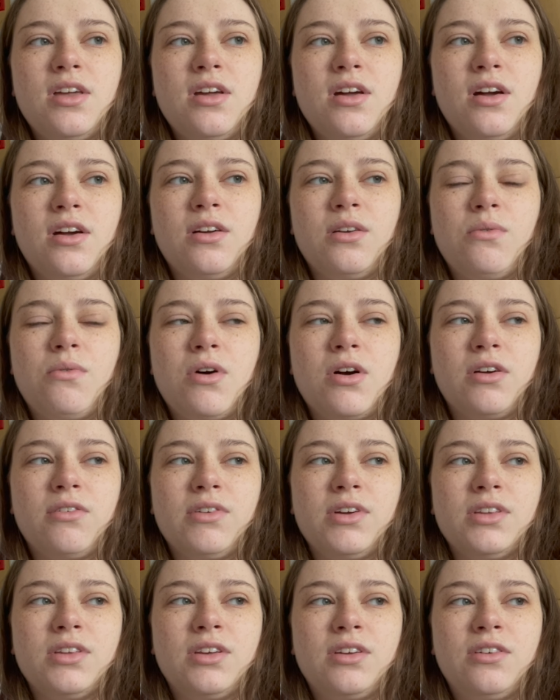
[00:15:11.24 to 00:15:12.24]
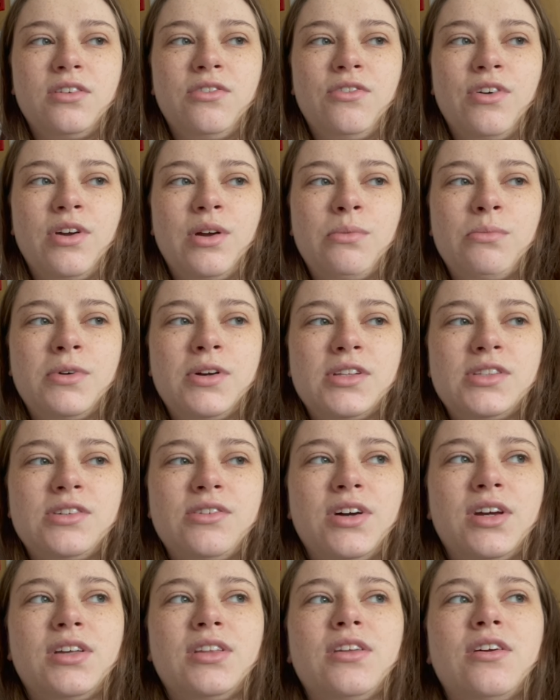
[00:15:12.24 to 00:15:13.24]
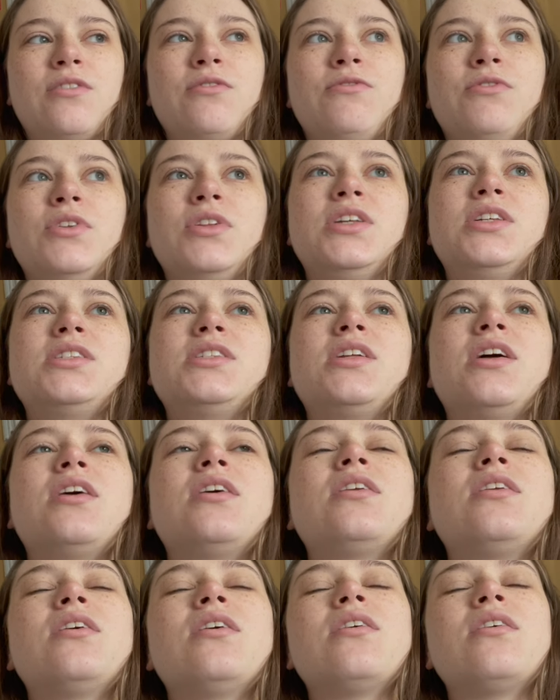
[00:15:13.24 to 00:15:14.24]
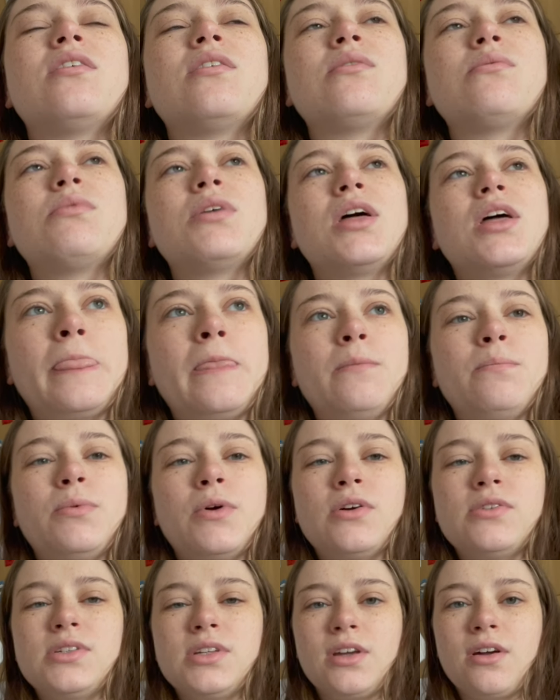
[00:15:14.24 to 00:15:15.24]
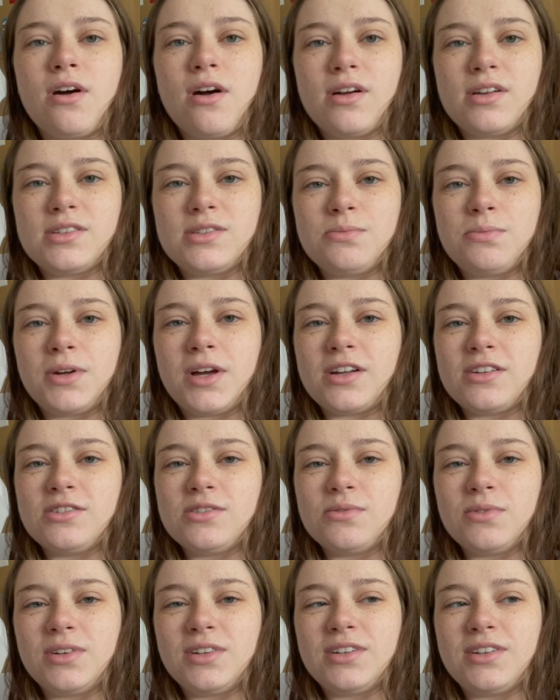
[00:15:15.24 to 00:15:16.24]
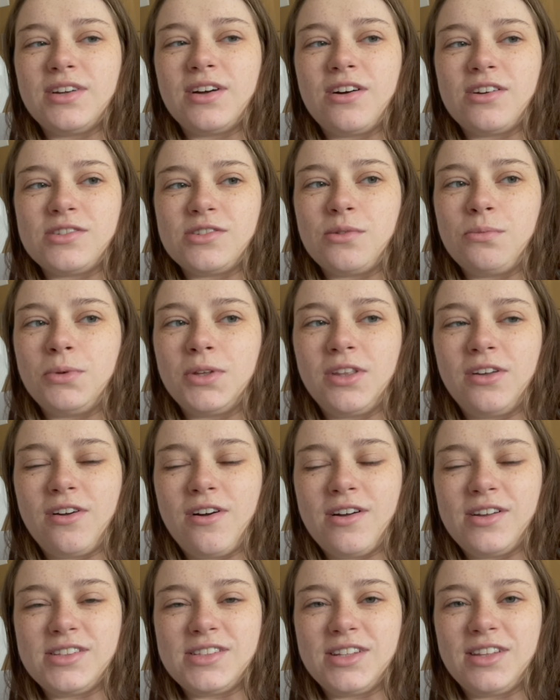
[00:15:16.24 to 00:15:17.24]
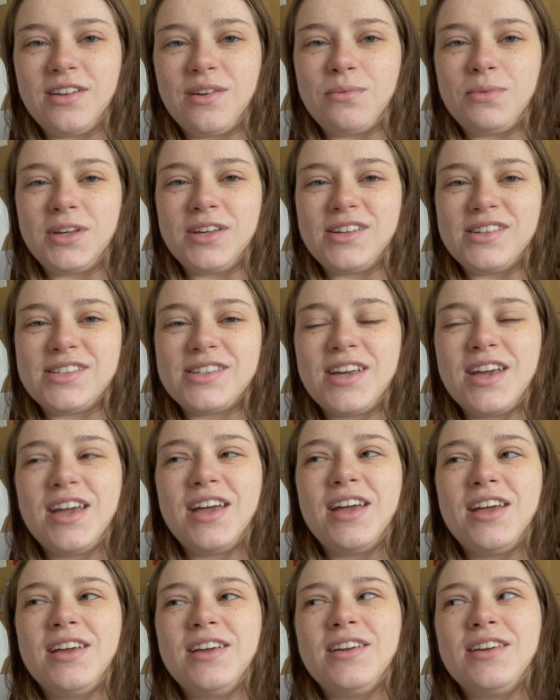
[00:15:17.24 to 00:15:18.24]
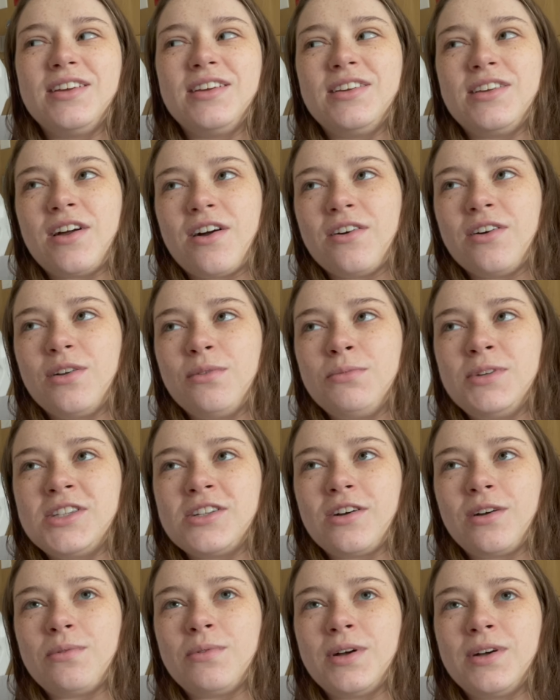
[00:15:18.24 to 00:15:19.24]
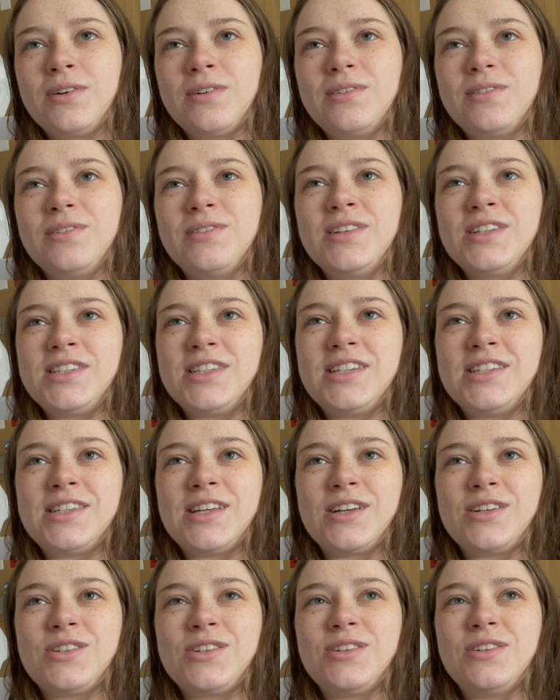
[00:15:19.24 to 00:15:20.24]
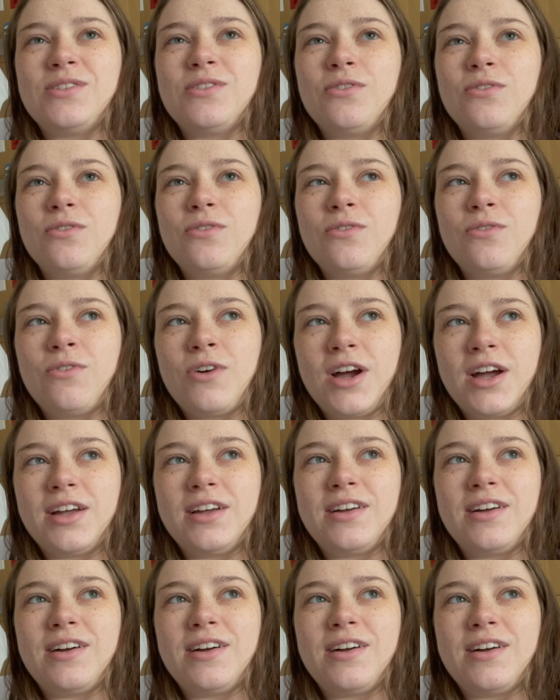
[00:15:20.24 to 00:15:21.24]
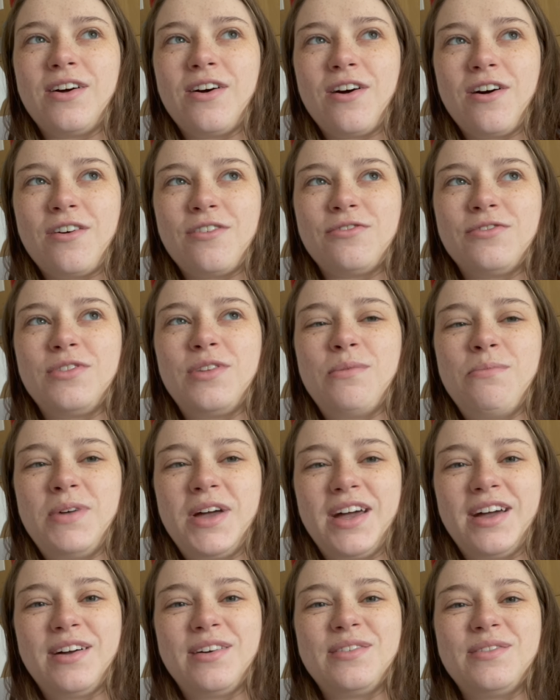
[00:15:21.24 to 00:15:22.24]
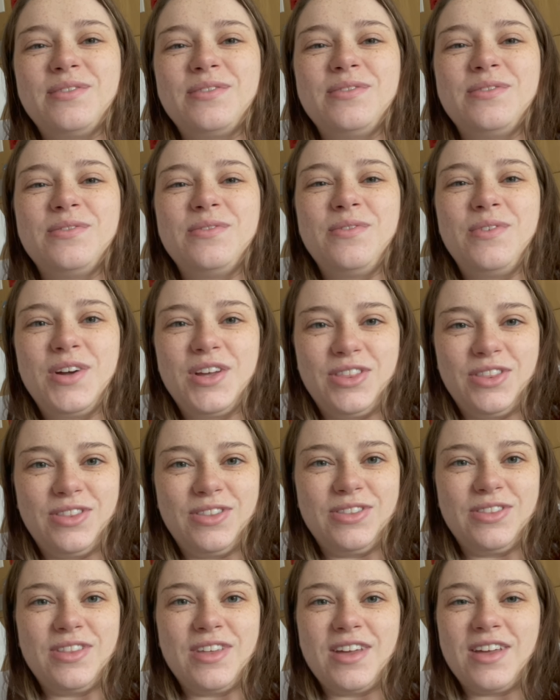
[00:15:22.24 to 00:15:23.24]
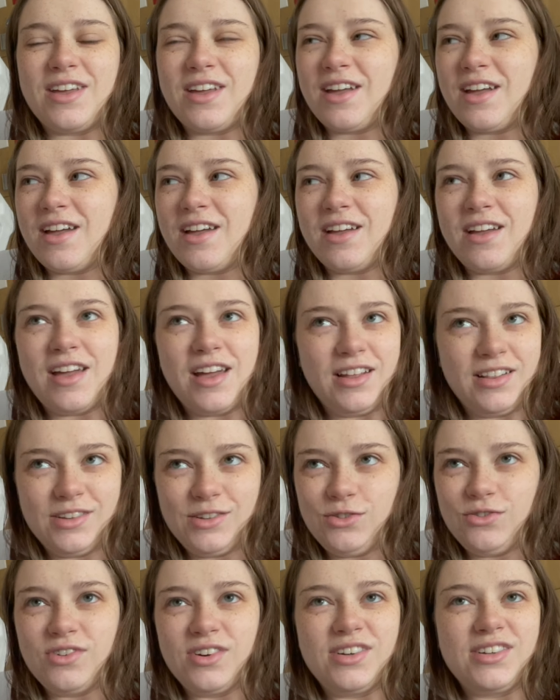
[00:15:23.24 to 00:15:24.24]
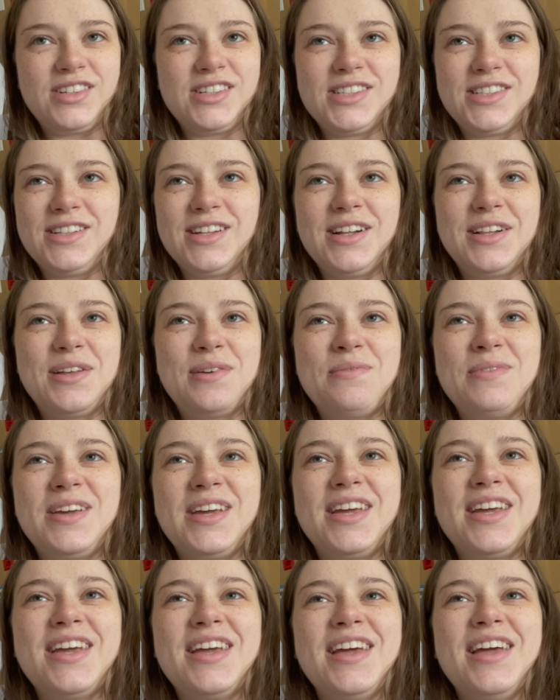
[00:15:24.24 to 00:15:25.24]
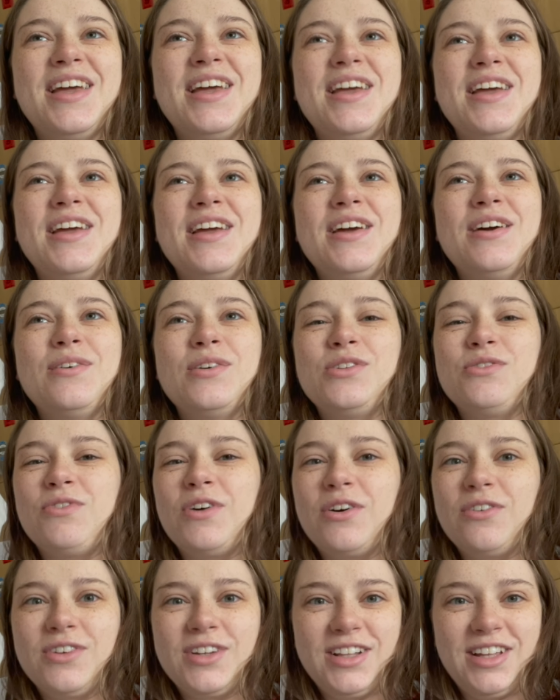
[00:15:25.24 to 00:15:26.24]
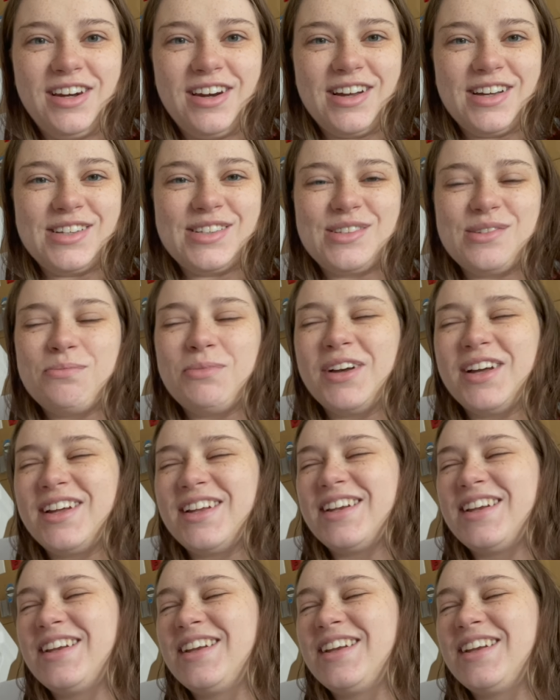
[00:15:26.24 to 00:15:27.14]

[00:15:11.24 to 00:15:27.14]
I gotta walk around like a grandma till I can like fully stand up. Pros and cons, but I just wanted to also put the cons in there because y'all heard me talk about the C-section right off the bat with hella drugs still in me, which felt really nice, but